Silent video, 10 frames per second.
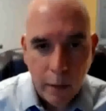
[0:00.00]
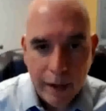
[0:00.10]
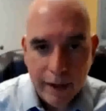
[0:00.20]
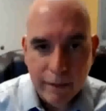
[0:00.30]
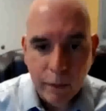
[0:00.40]

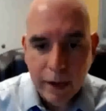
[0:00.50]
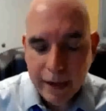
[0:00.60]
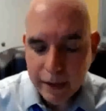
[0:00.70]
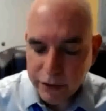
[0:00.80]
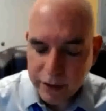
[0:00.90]
we have
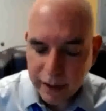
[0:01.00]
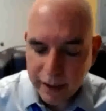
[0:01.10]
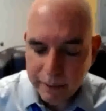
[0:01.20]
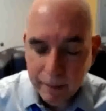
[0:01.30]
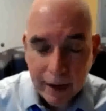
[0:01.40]
reached
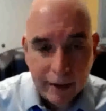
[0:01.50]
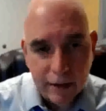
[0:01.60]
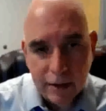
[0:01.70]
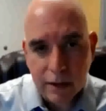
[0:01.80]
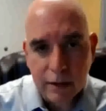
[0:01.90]
a
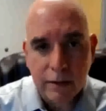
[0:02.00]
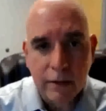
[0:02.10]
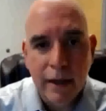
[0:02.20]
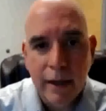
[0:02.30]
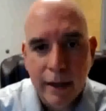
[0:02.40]

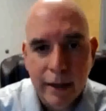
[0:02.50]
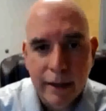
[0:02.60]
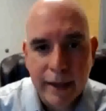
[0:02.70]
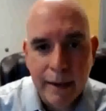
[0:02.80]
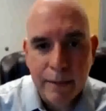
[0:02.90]
milestone
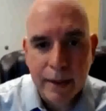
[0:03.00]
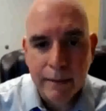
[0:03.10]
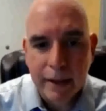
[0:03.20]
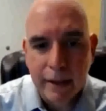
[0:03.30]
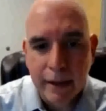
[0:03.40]
in the
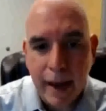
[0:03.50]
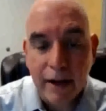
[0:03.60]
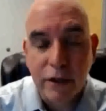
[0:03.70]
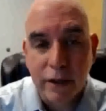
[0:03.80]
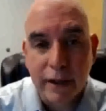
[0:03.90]
epidemic
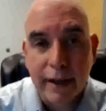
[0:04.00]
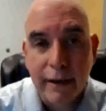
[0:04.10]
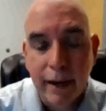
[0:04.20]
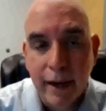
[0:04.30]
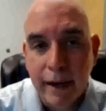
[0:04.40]
nationally,
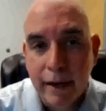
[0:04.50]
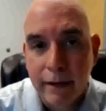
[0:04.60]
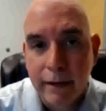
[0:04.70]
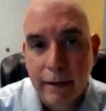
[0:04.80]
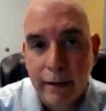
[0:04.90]

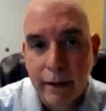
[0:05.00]
and